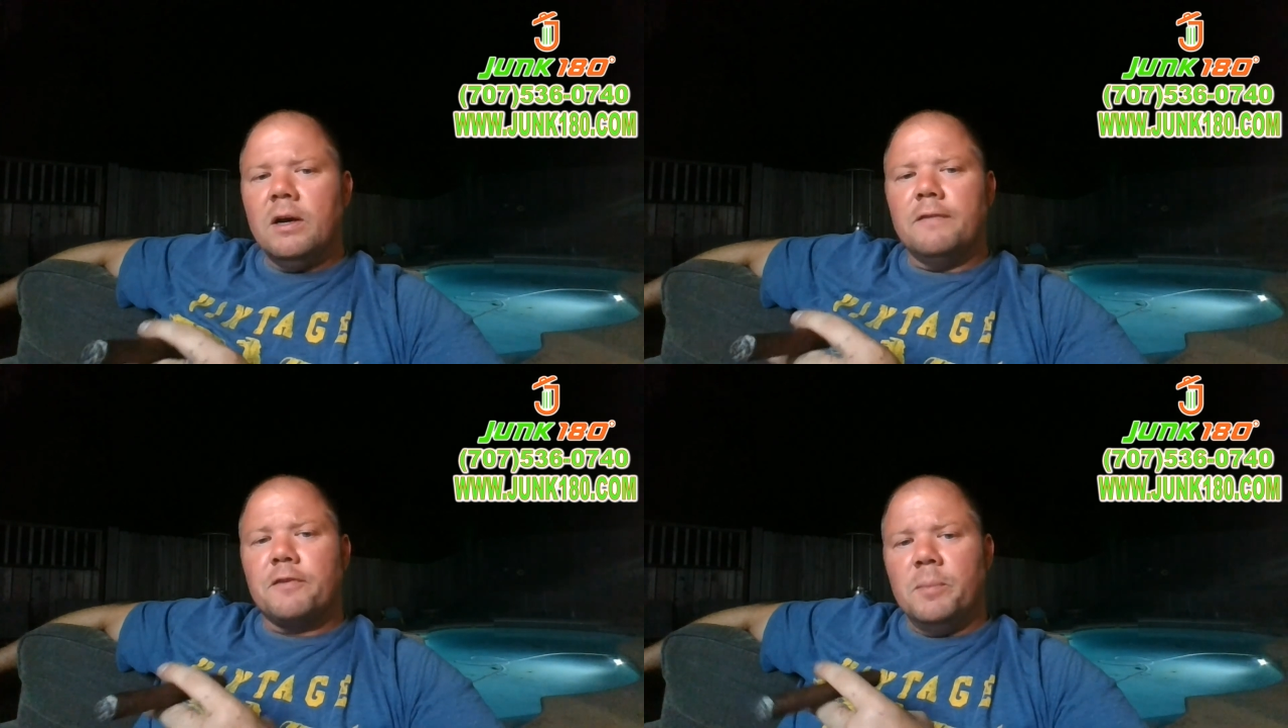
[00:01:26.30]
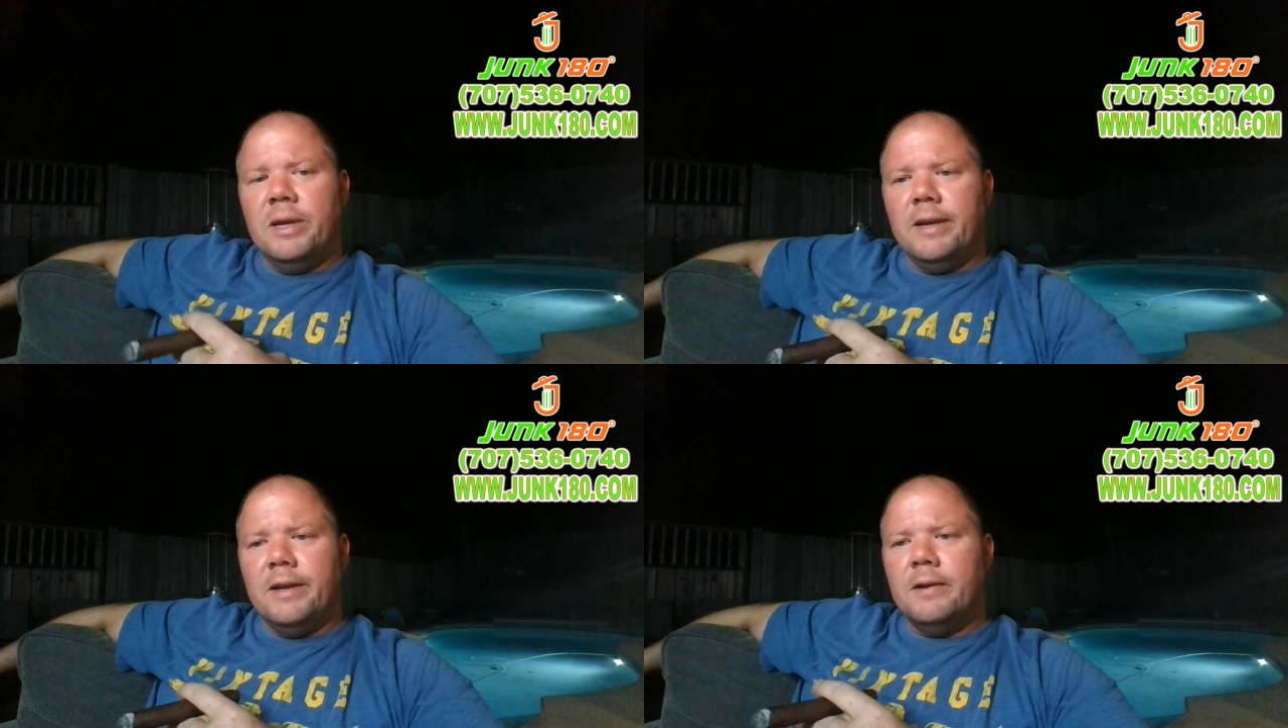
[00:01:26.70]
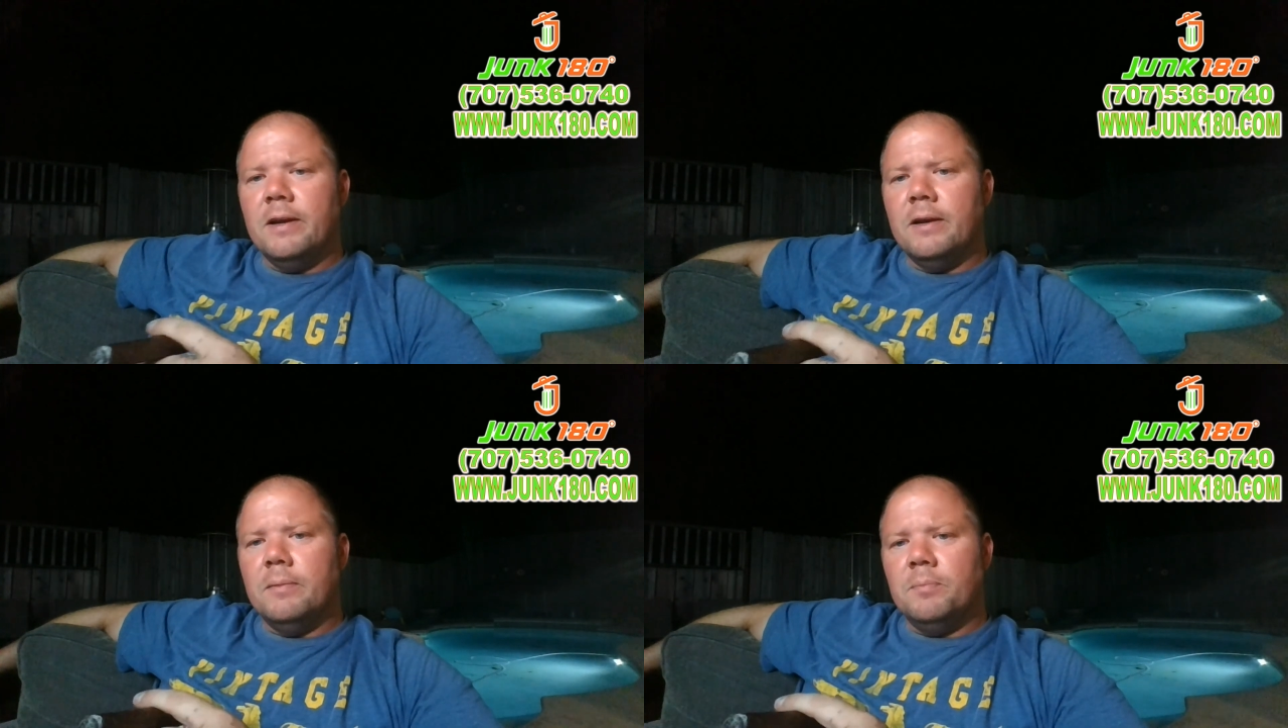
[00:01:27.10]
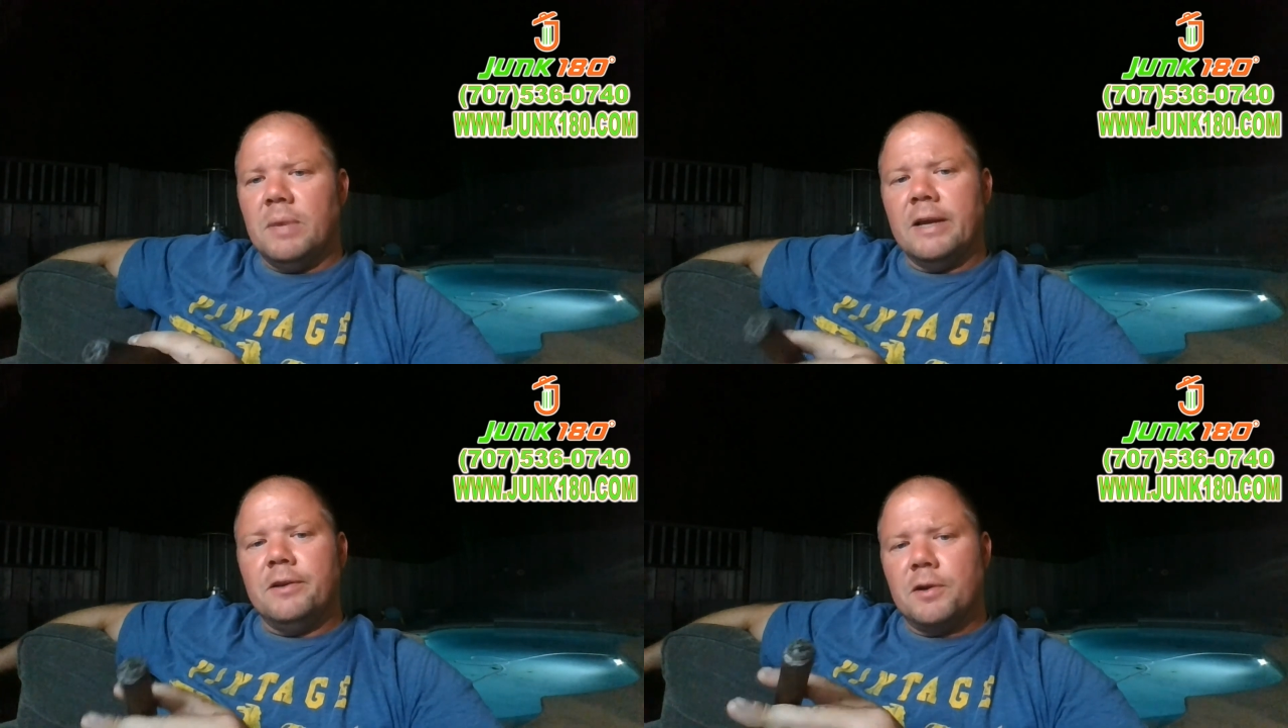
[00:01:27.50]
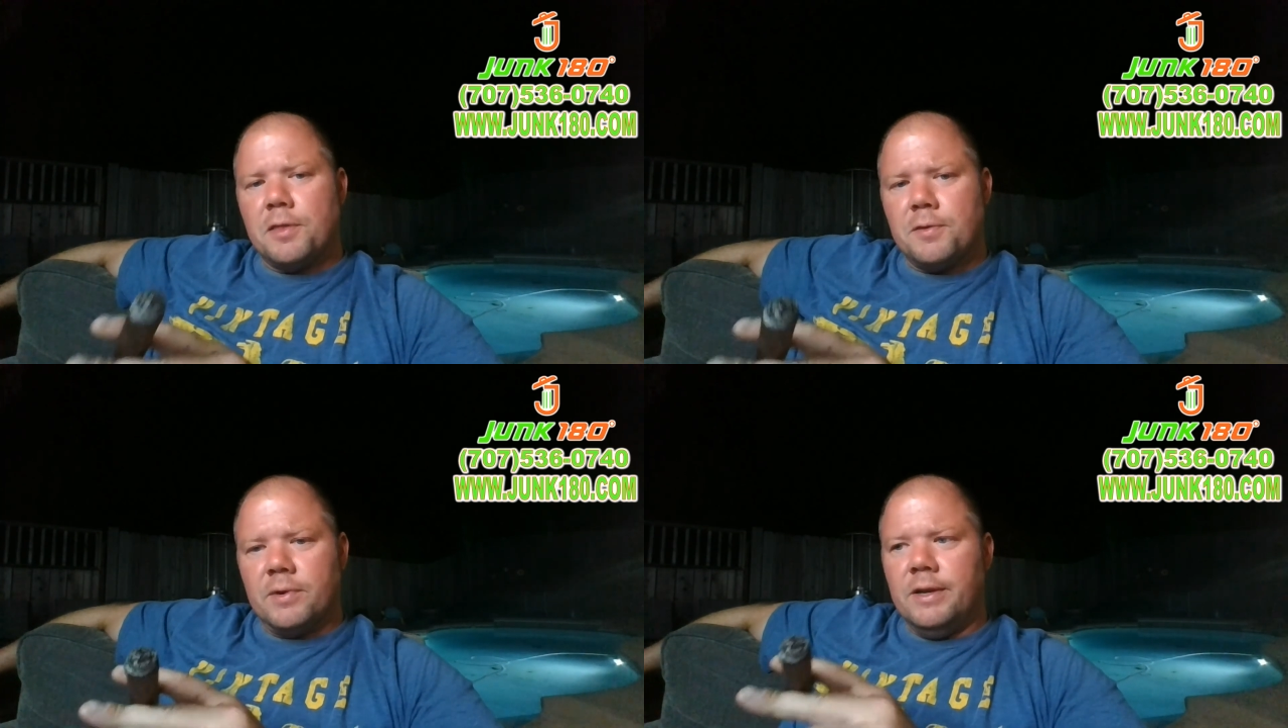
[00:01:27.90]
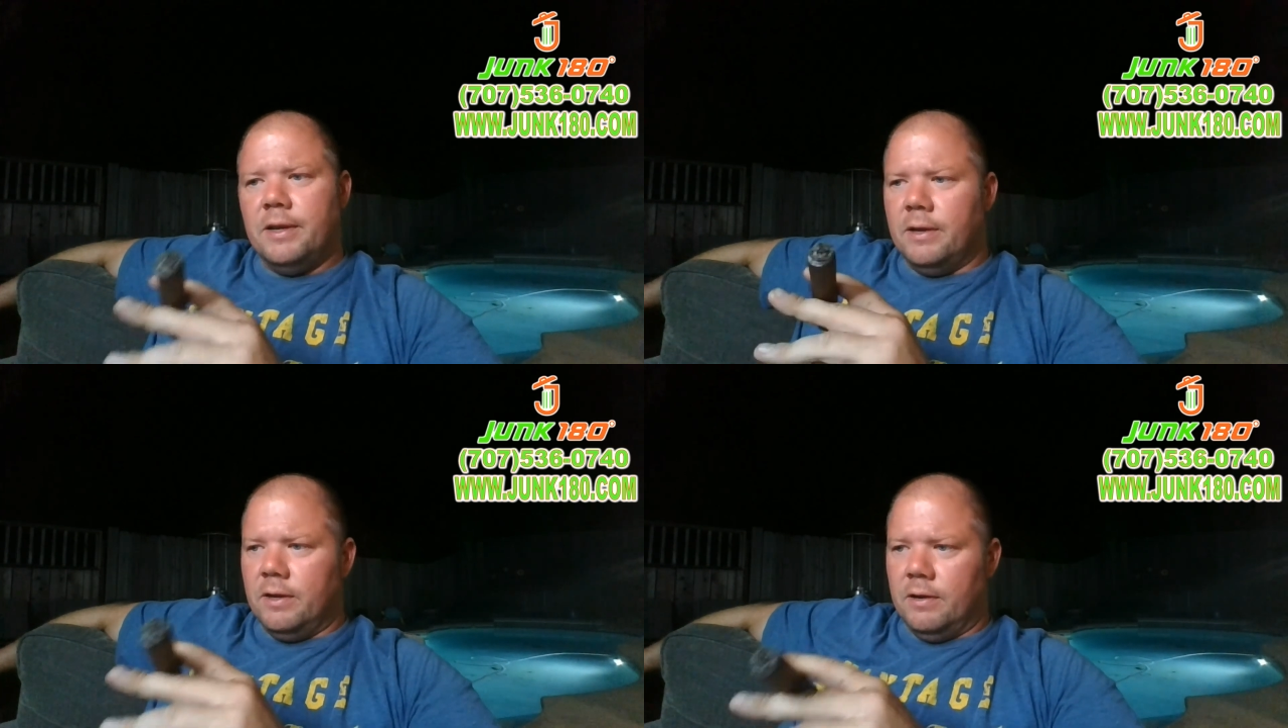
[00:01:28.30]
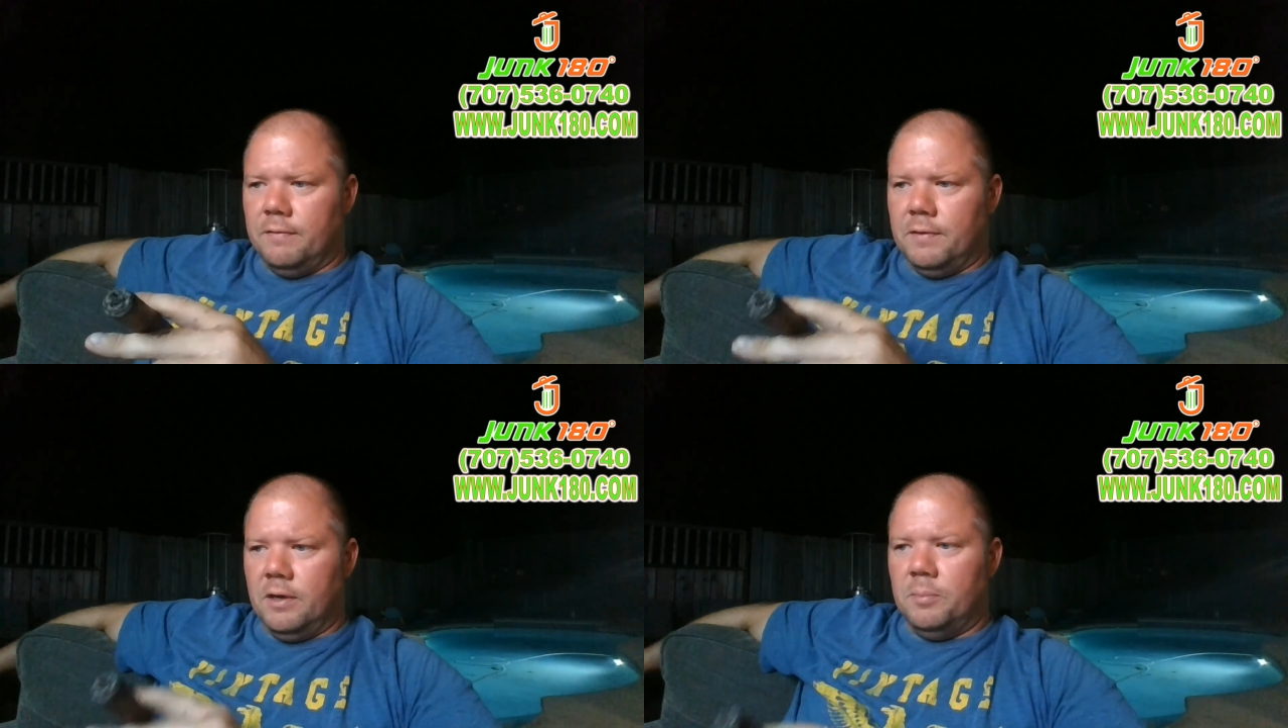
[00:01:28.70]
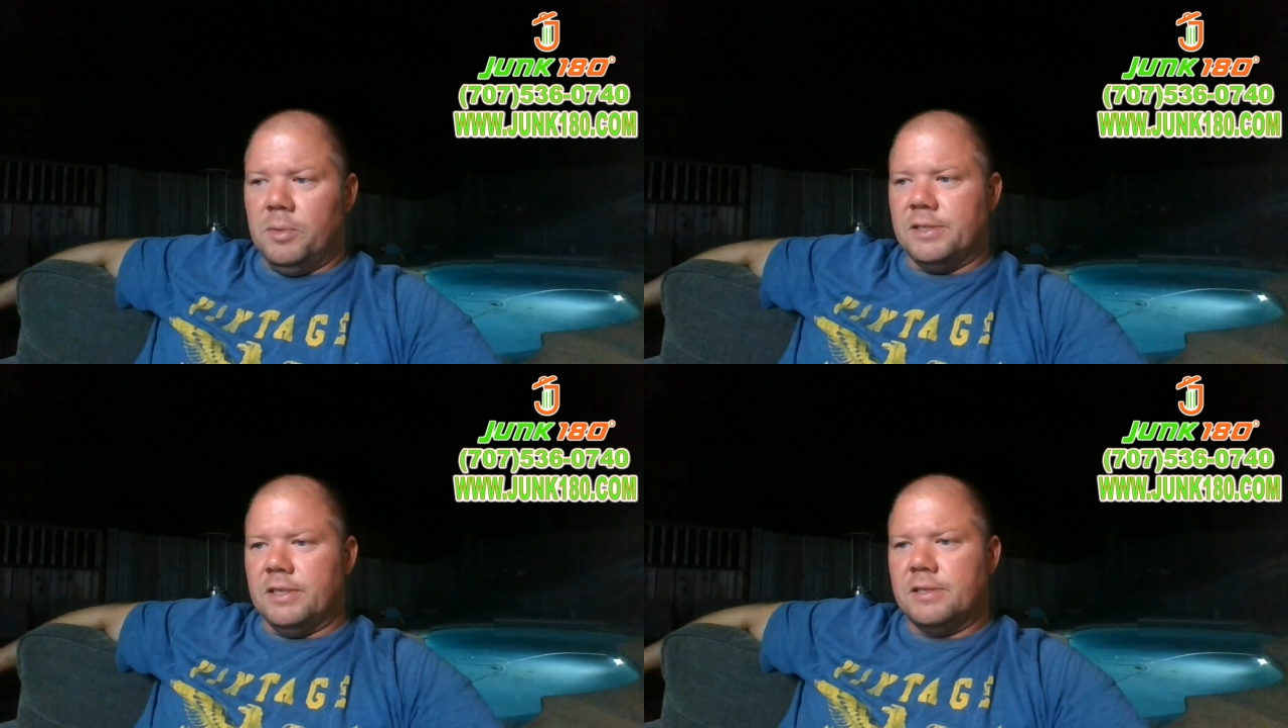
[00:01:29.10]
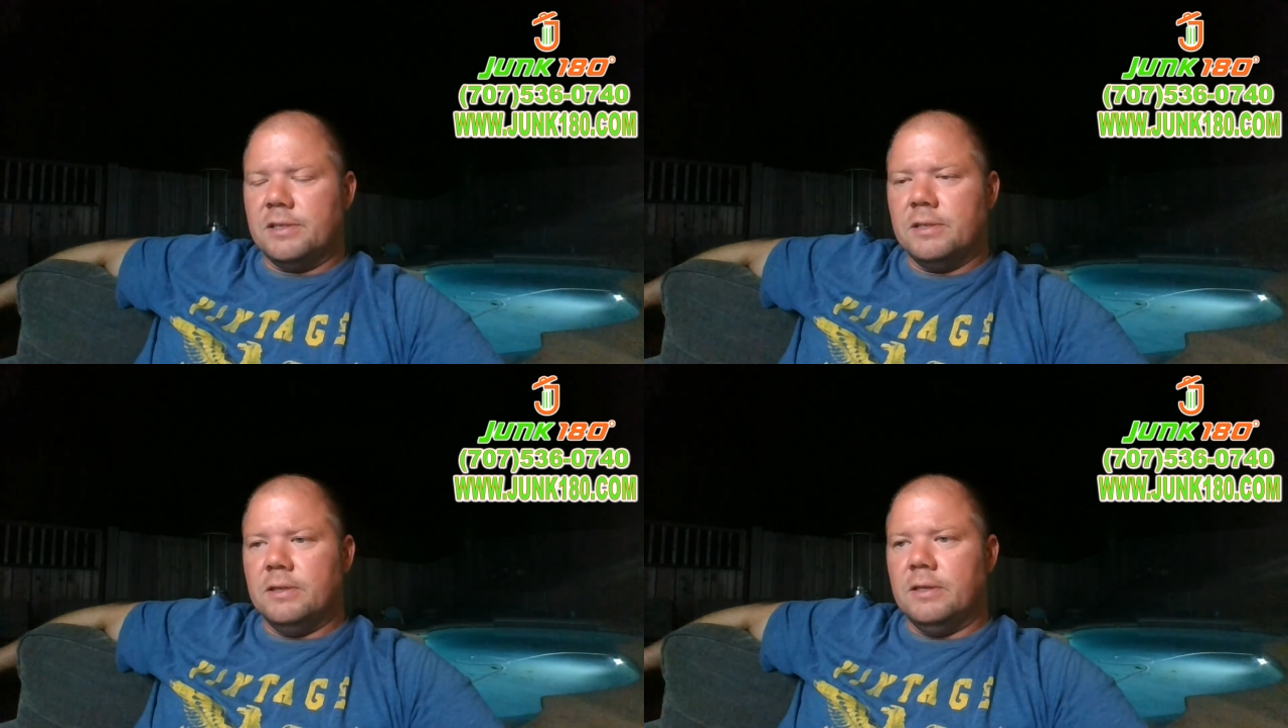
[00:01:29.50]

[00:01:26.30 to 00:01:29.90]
For me, by year 3 of business,